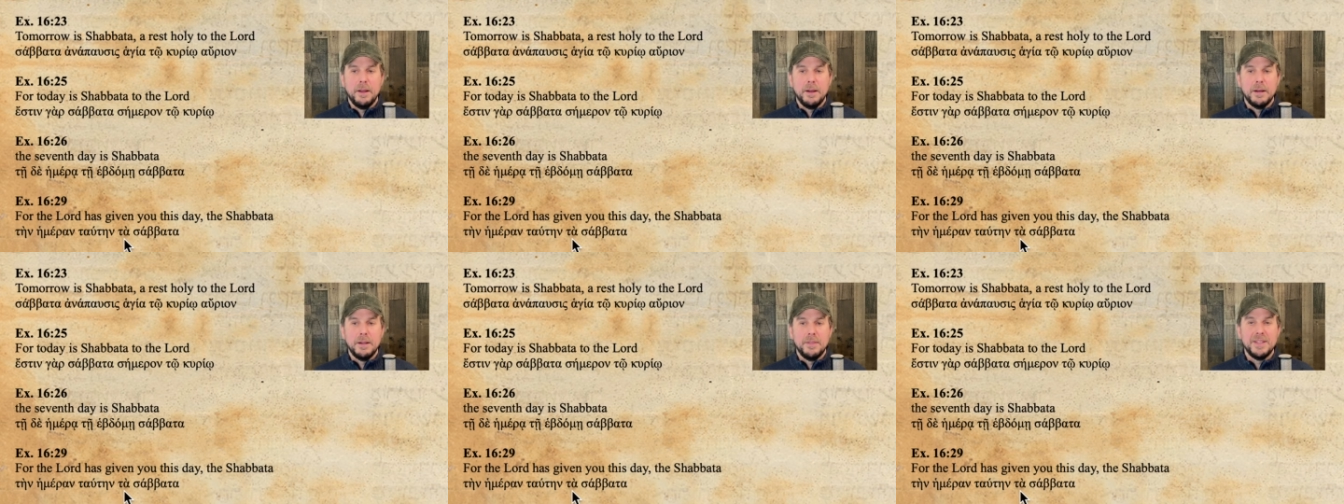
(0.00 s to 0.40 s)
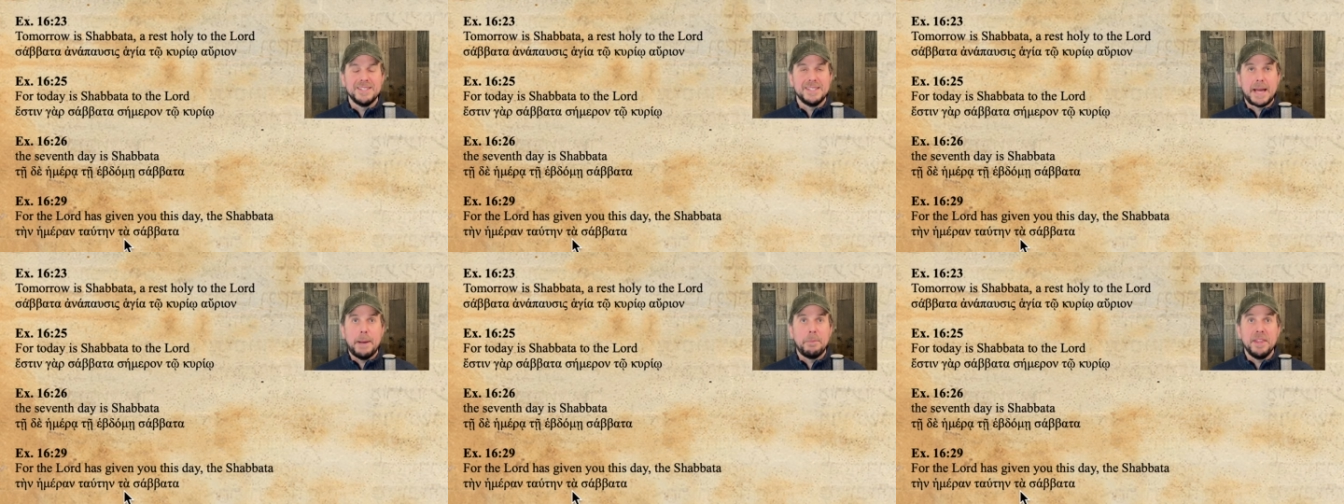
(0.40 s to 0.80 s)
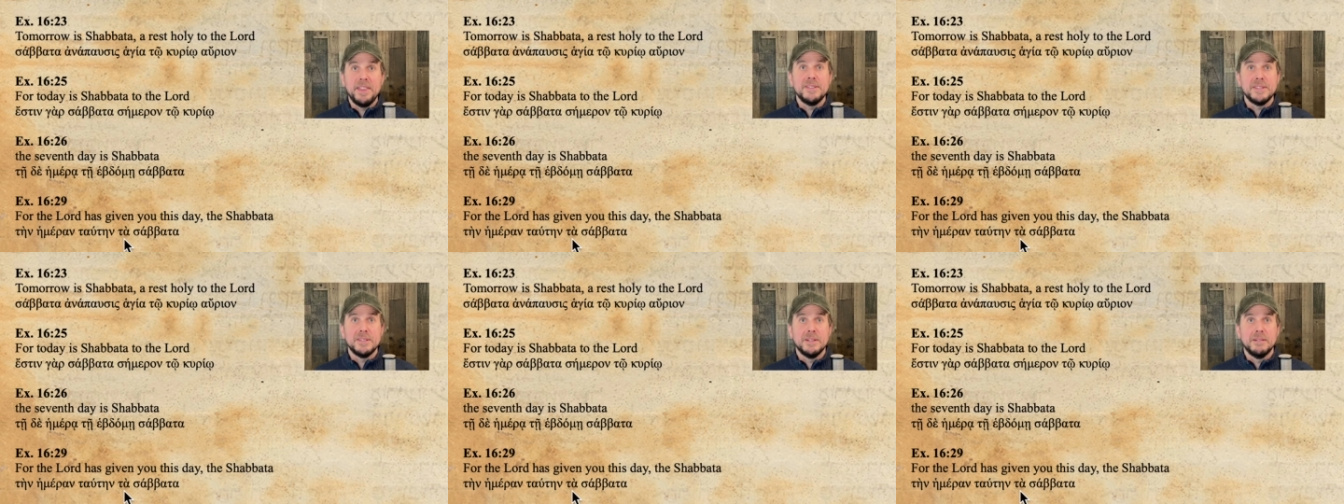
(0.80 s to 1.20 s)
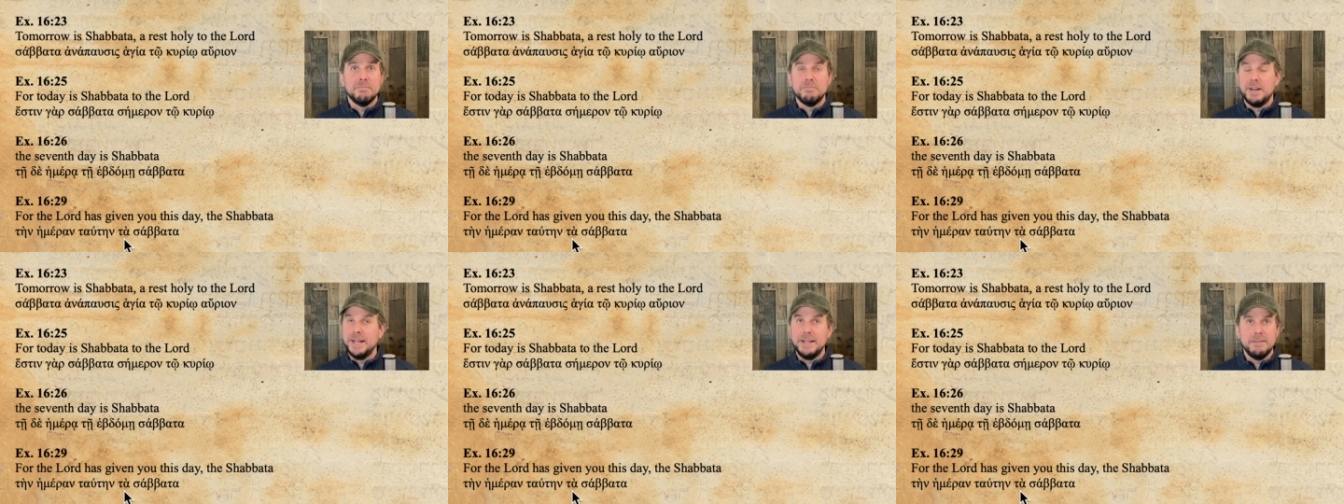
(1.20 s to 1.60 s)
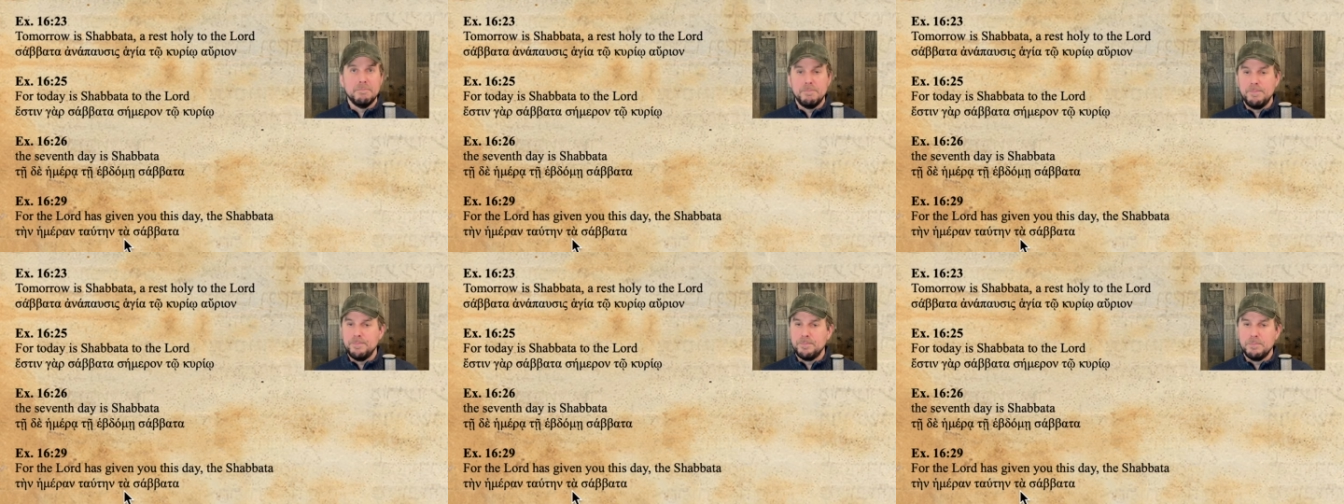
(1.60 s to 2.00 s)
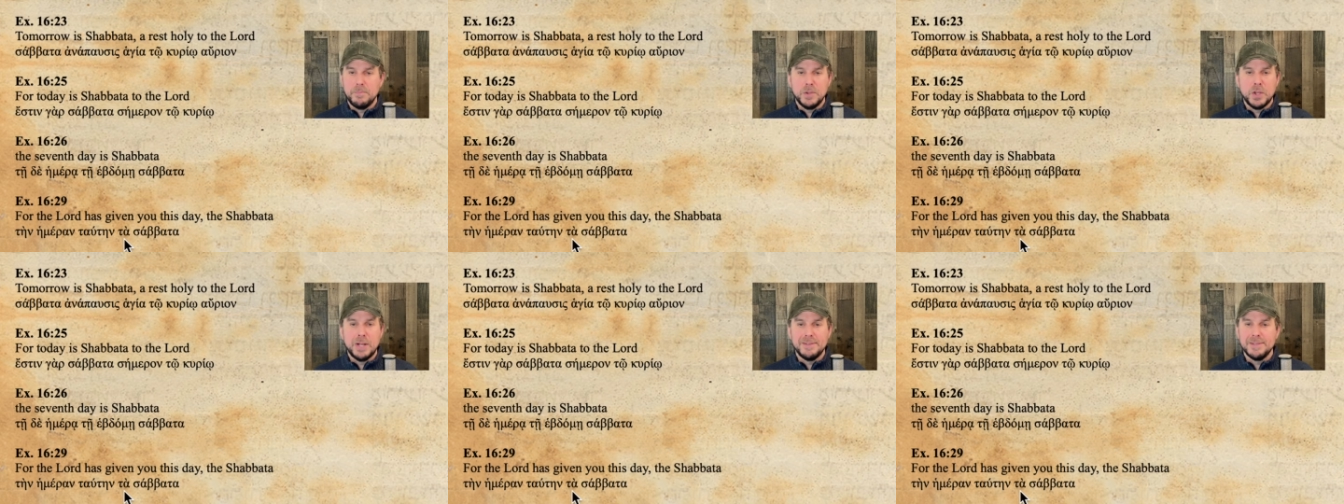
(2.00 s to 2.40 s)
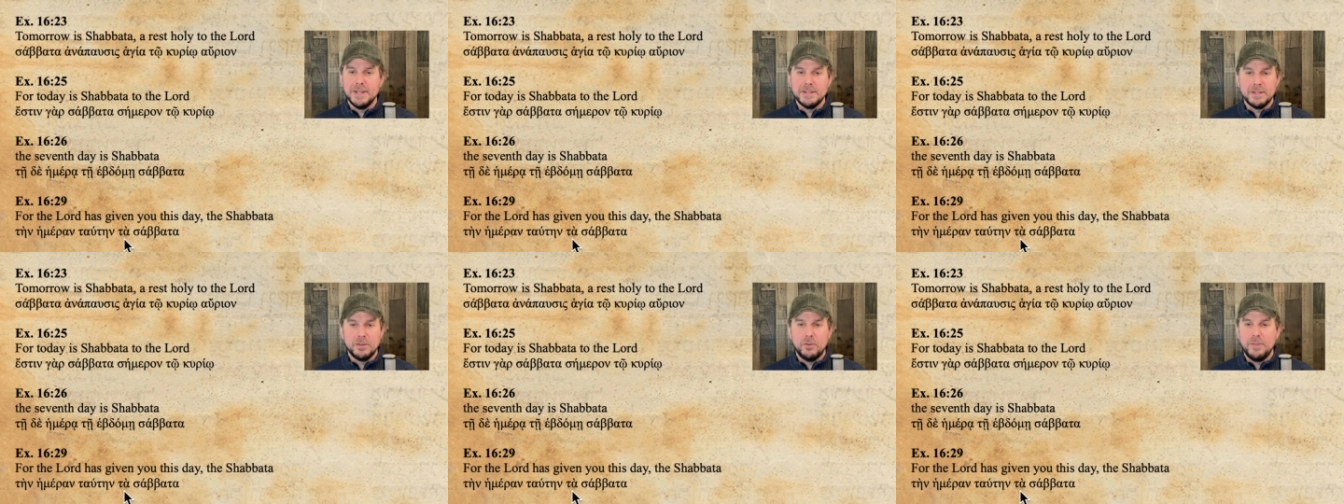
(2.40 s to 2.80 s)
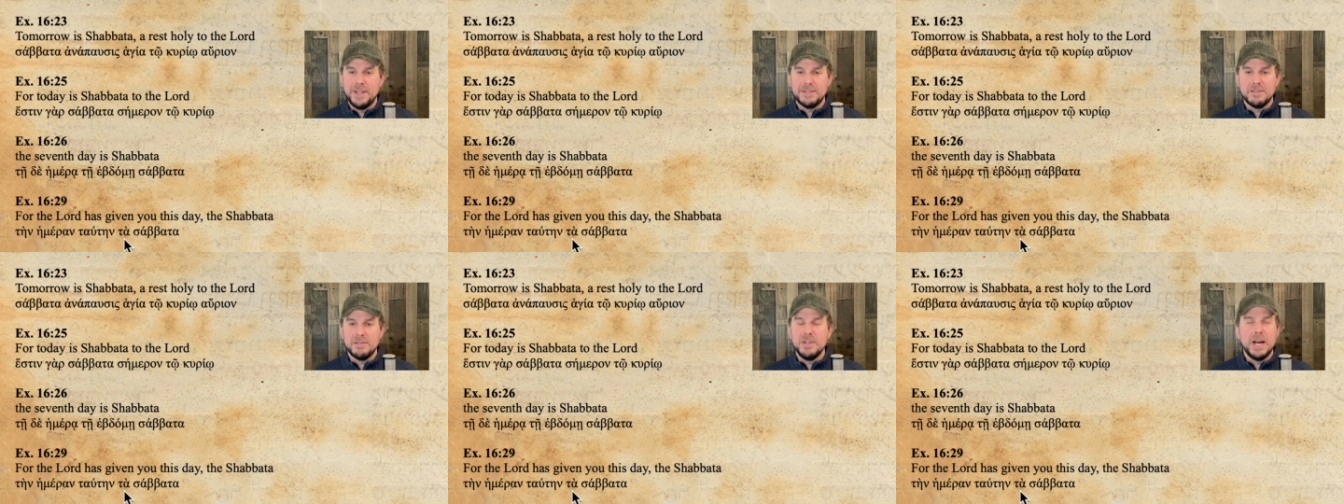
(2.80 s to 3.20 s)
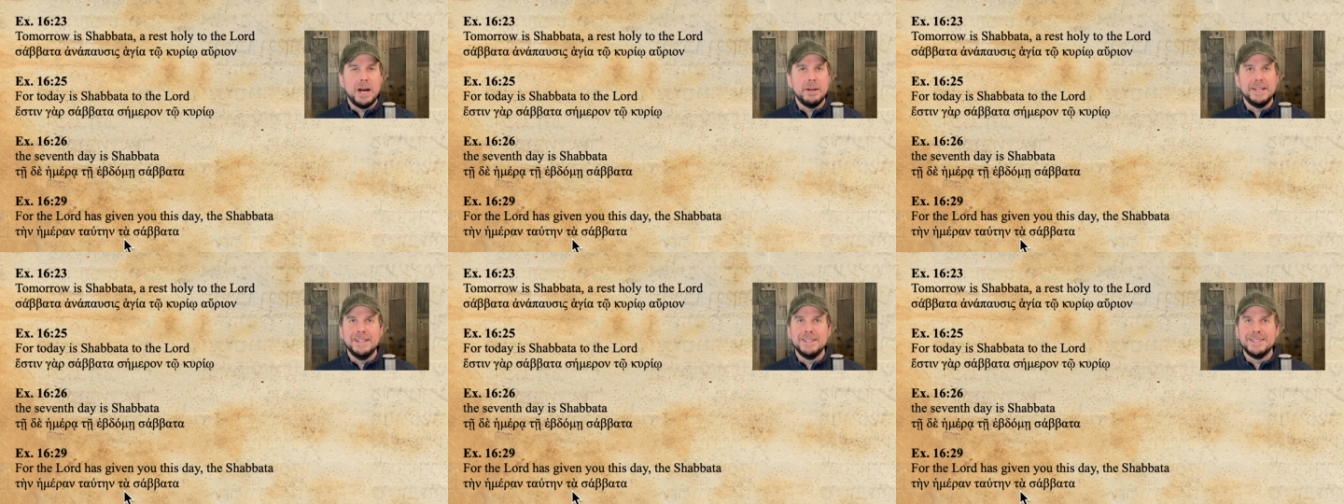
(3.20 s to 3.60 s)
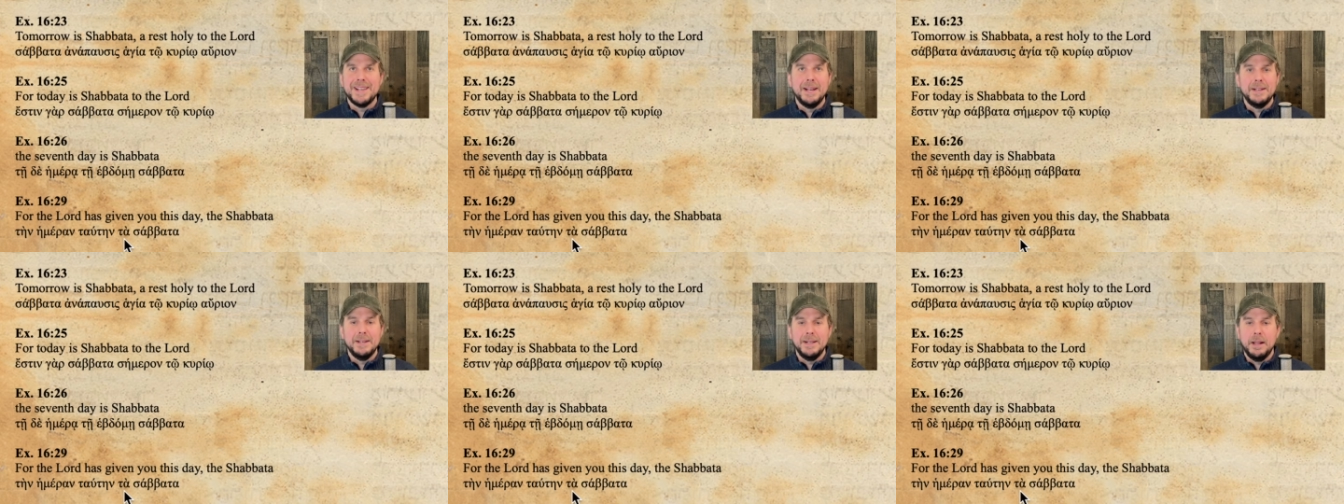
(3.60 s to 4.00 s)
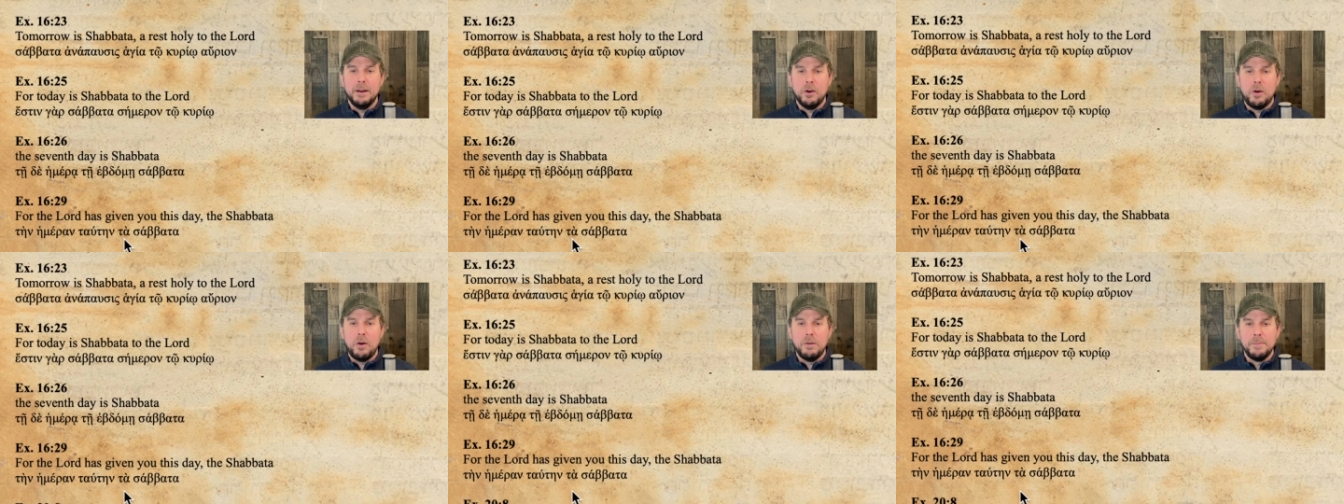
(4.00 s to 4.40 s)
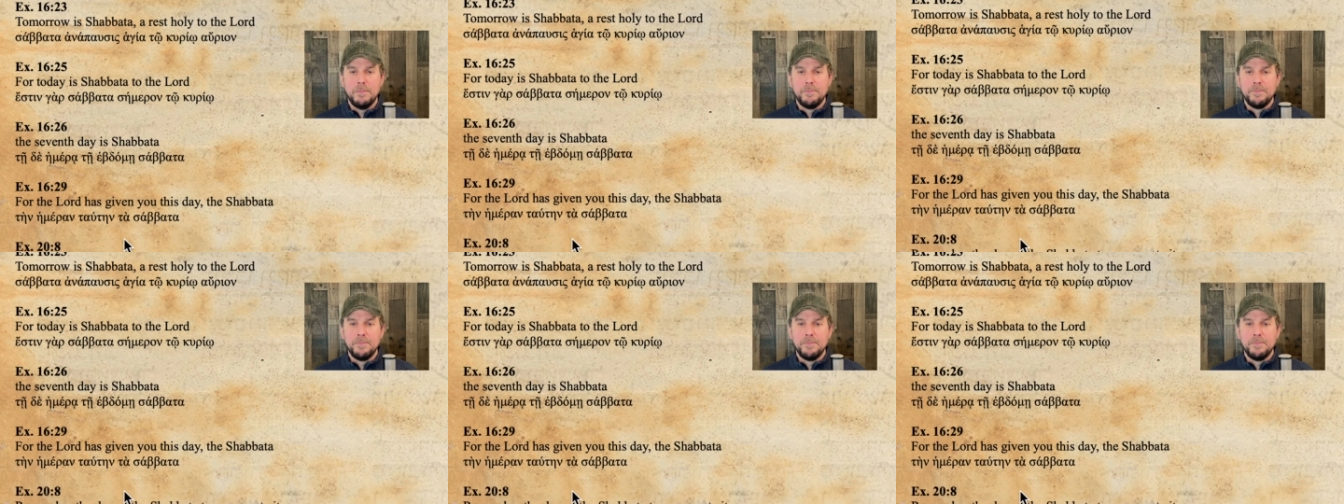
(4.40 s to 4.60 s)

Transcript: the Sabbaths, right? Nonsensical. That's not intended at all.